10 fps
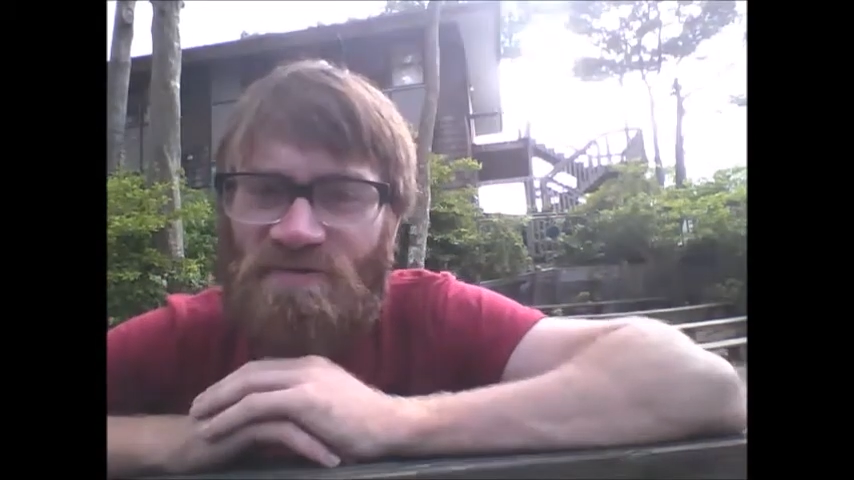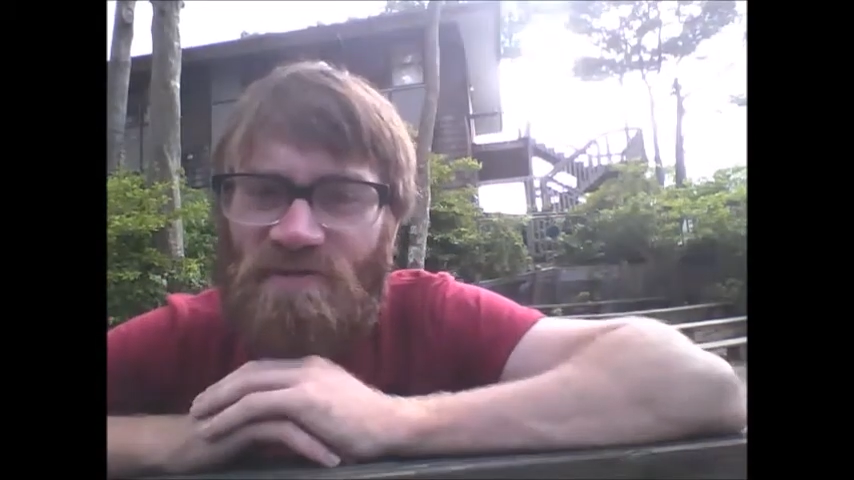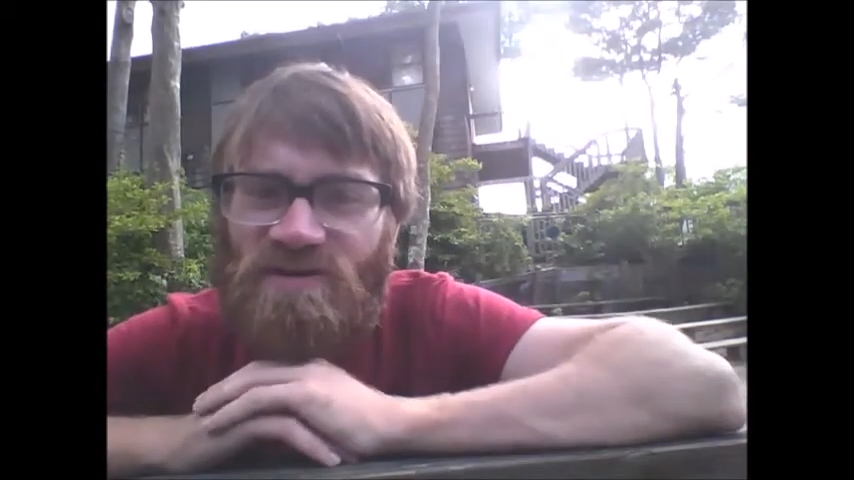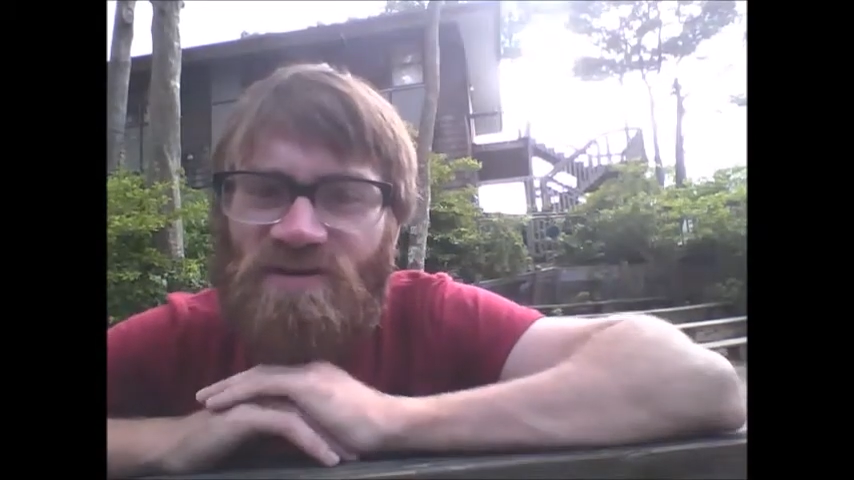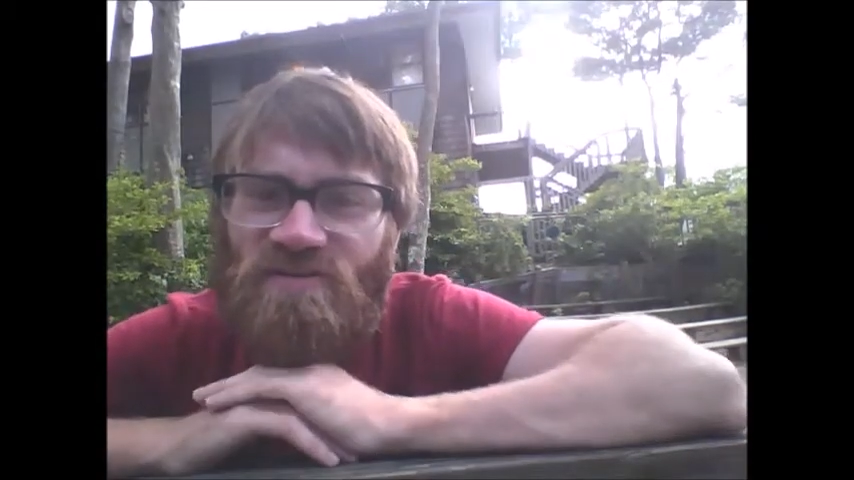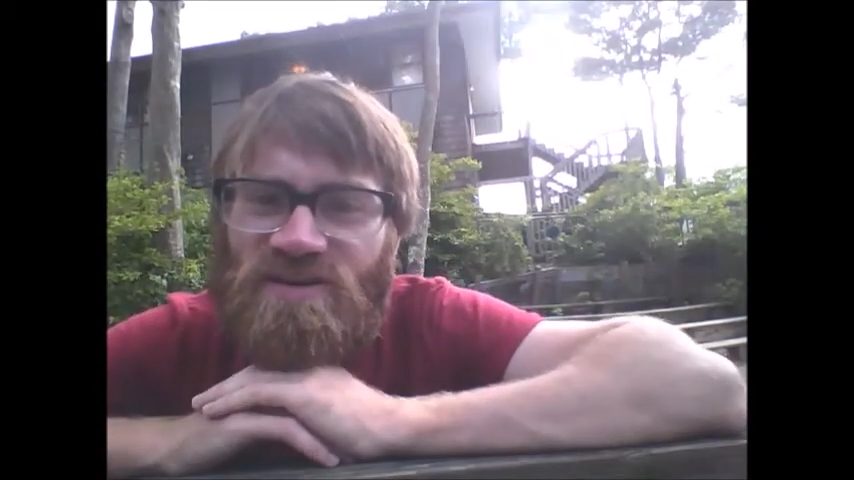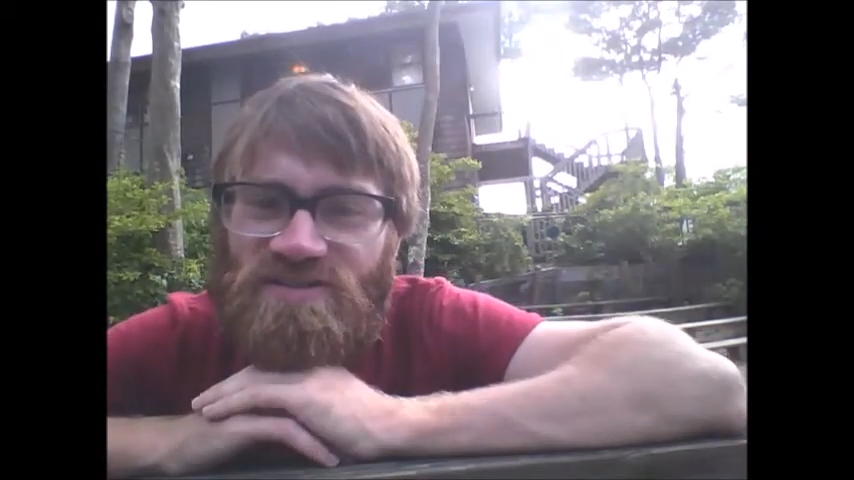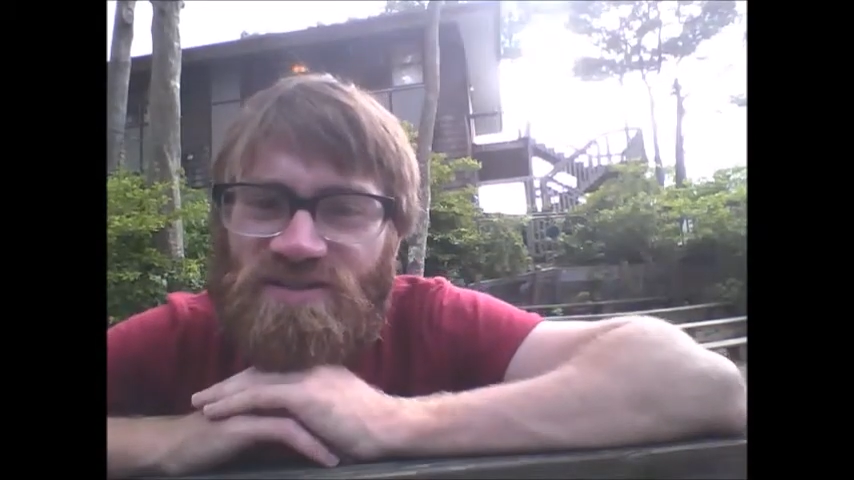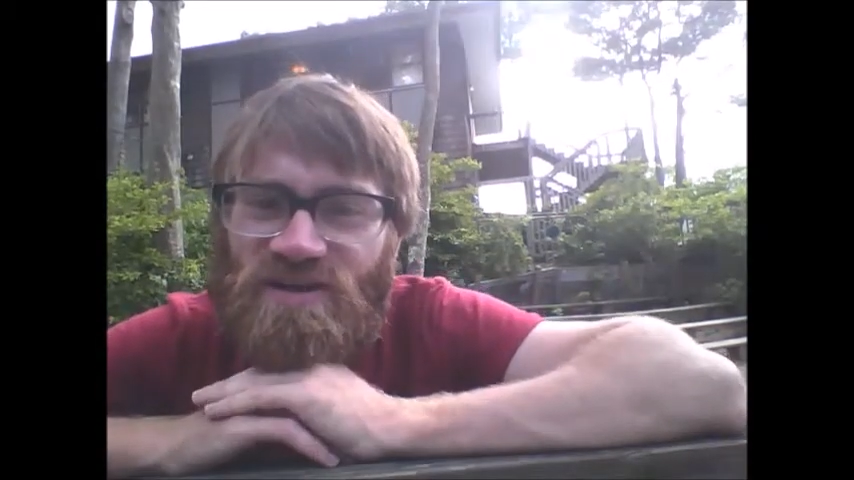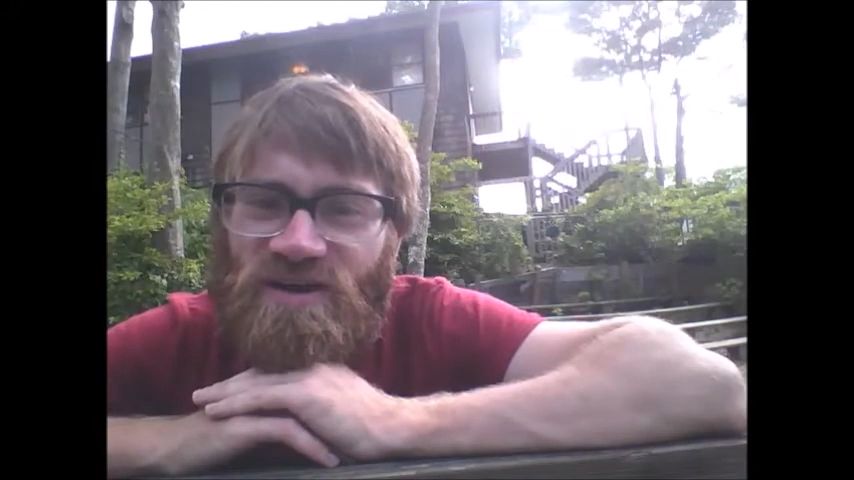What are your thoughts?
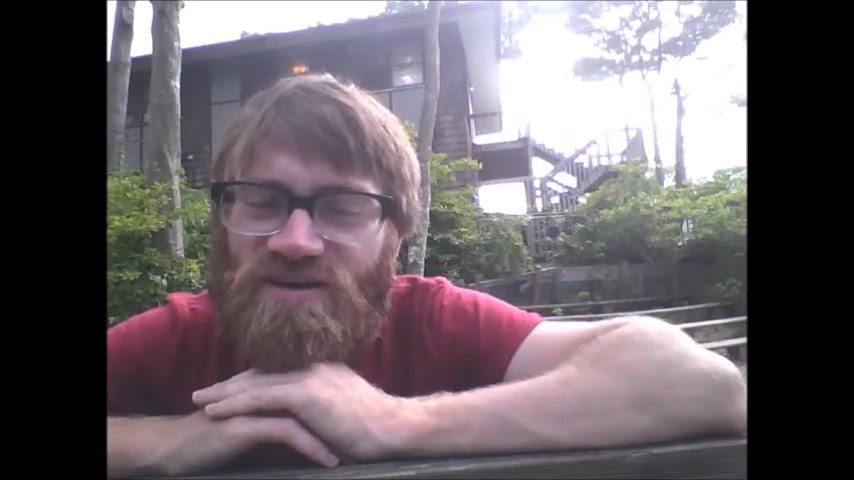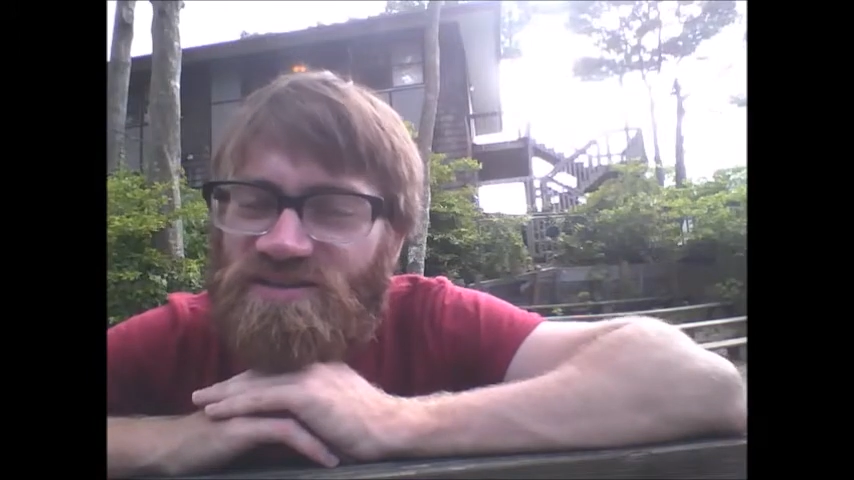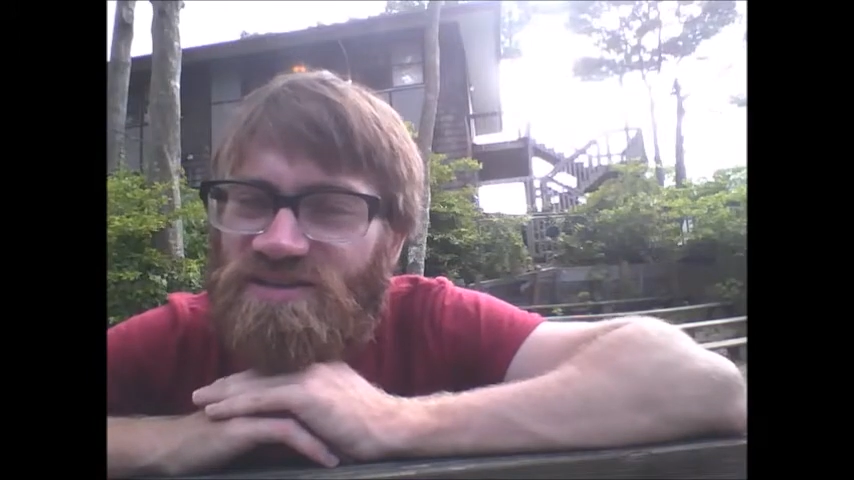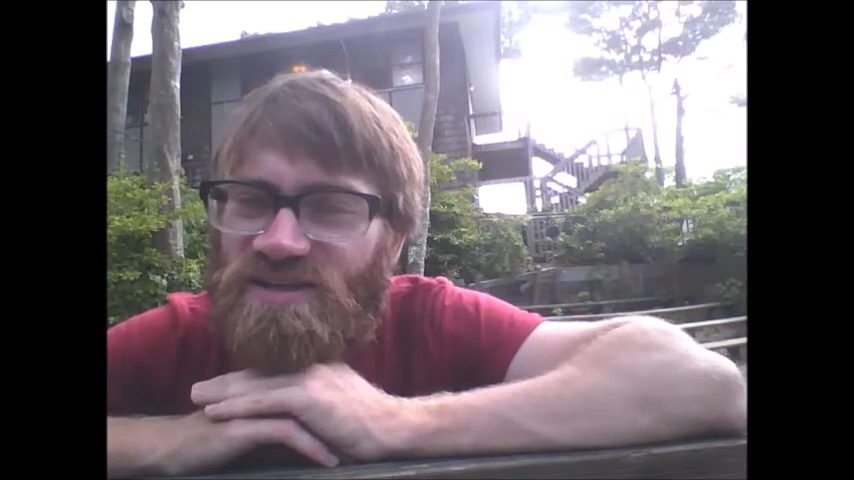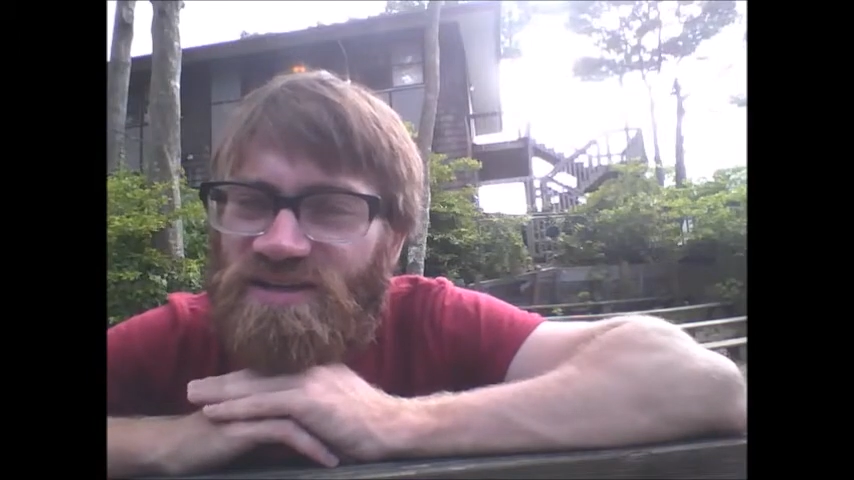Are you interested